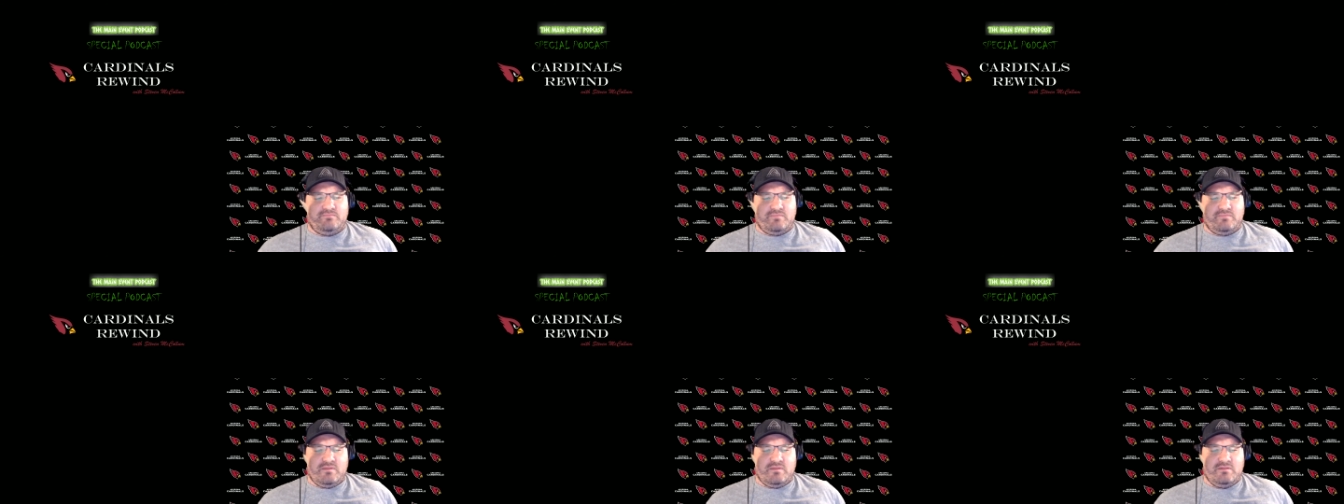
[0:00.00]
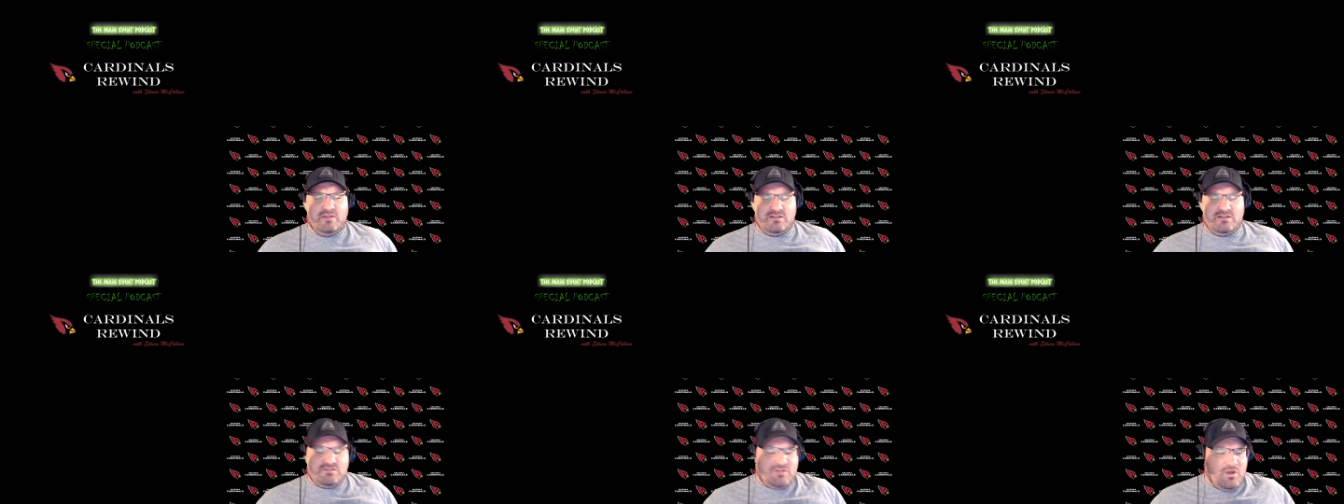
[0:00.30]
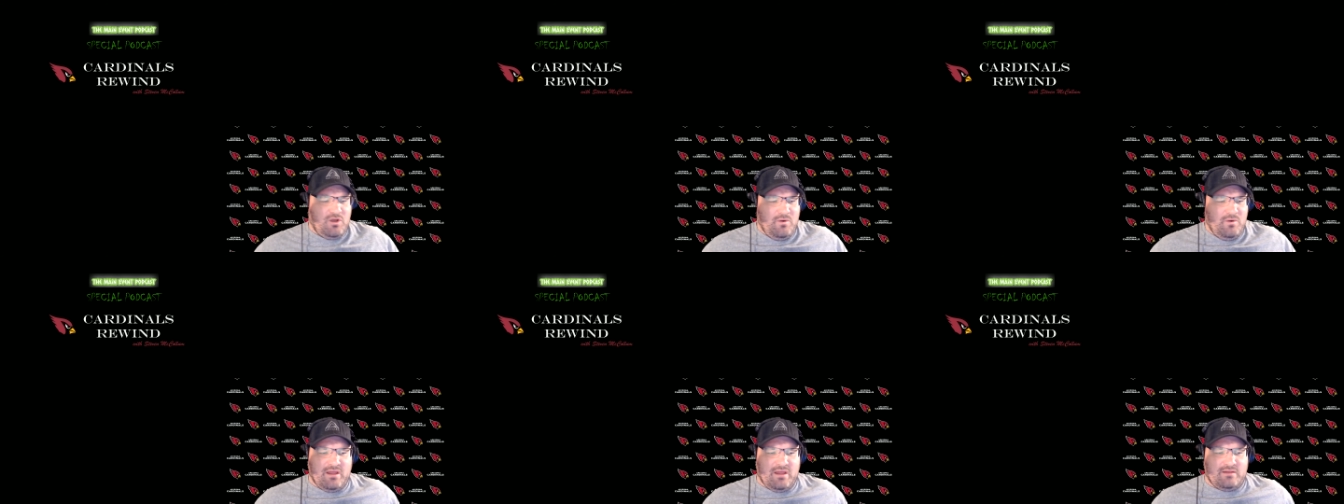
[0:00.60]
Let's
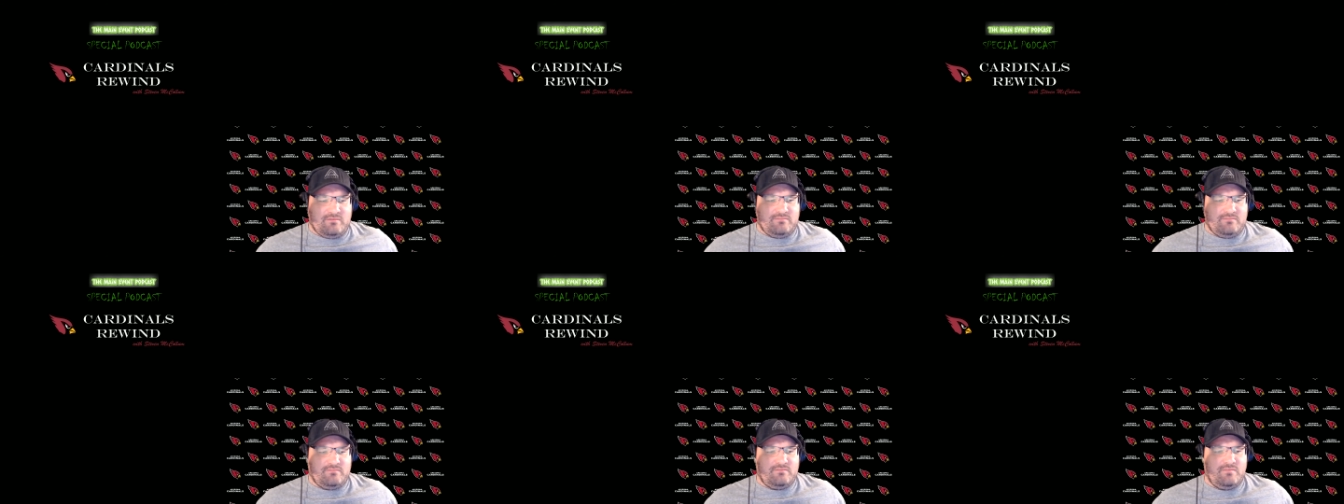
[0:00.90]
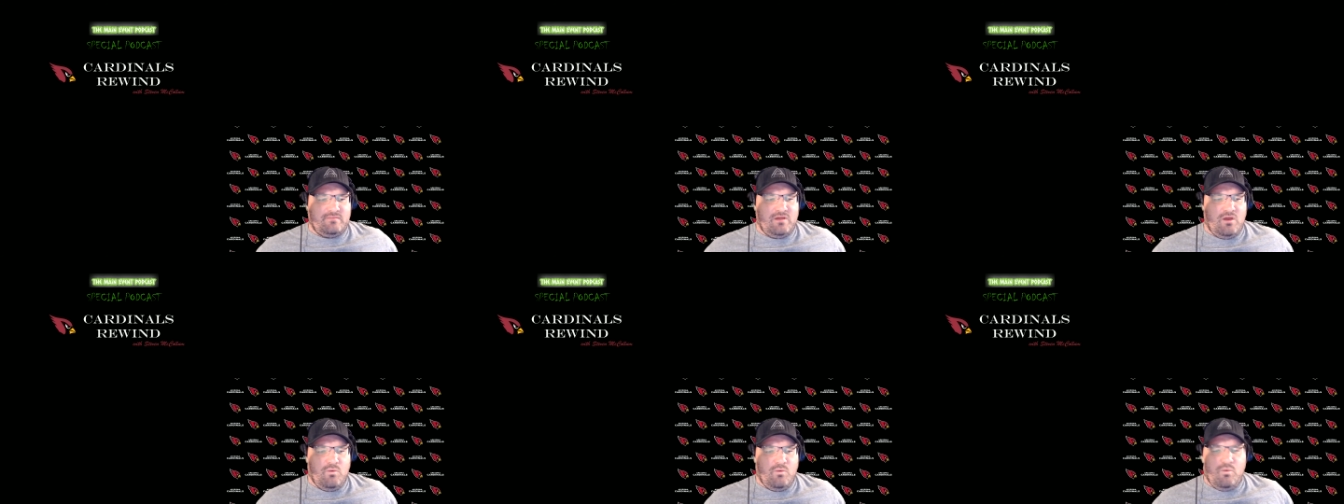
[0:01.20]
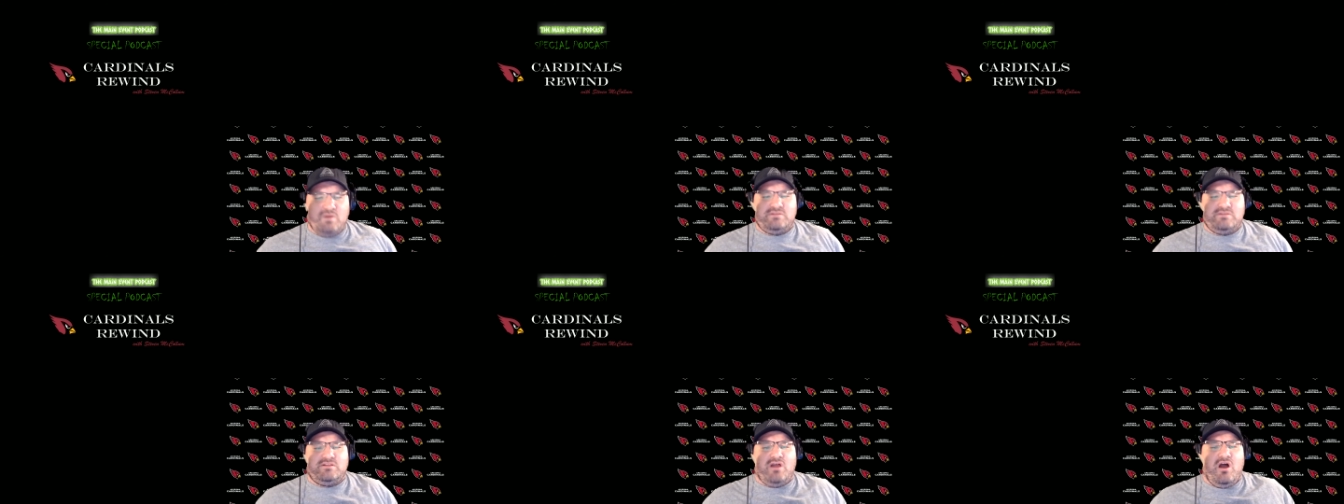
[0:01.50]
do it.
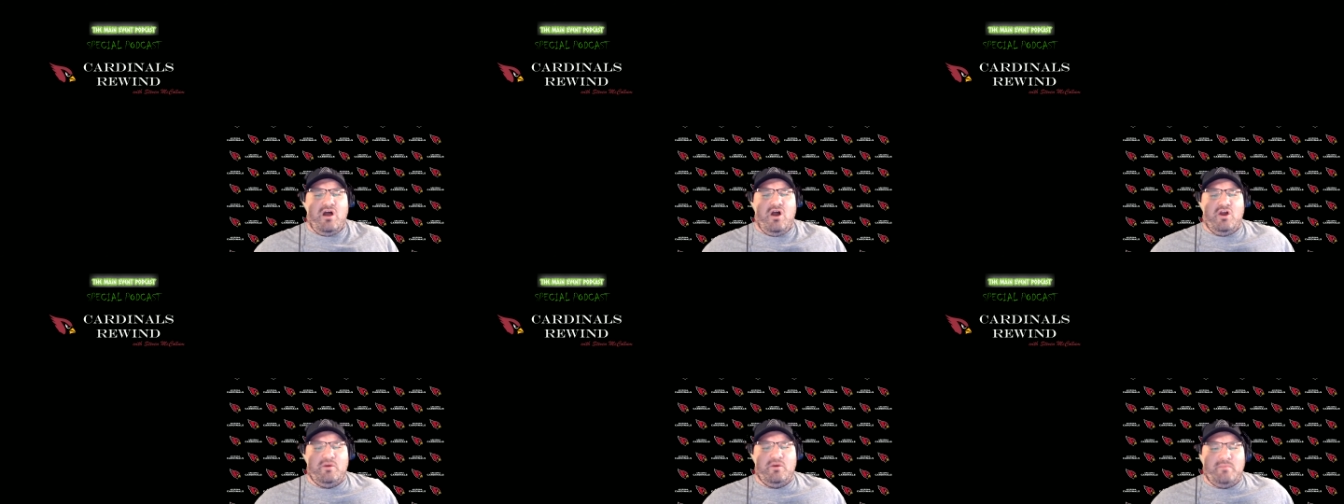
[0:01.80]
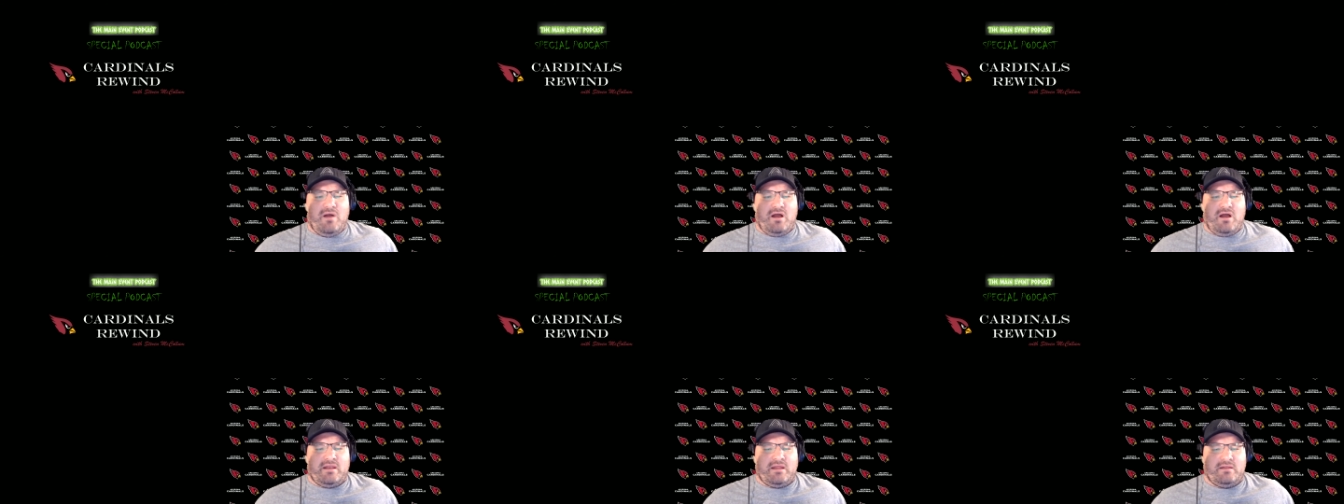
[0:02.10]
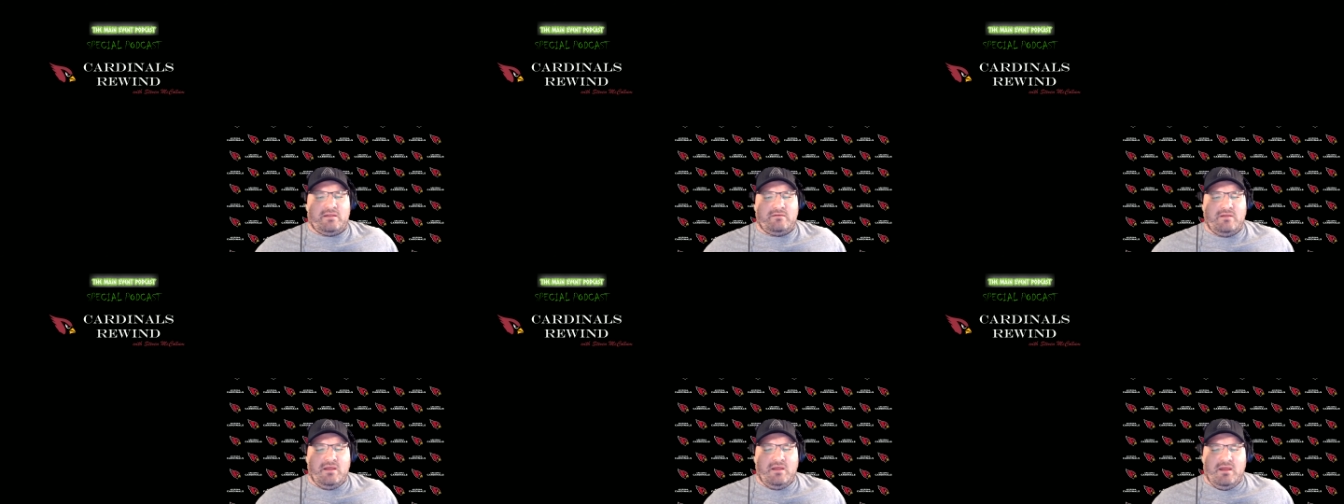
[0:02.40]
What's the harm on it?